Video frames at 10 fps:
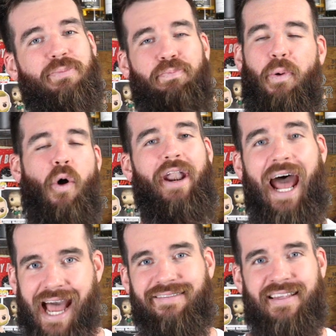support
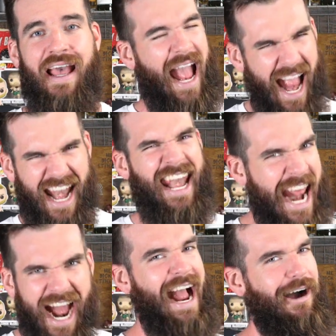us. And
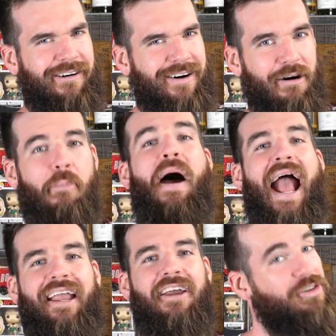now,
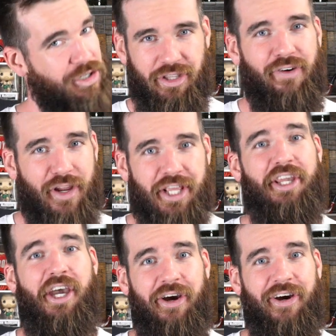back to the
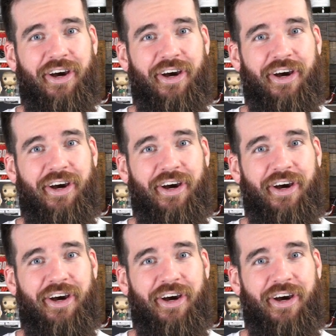video.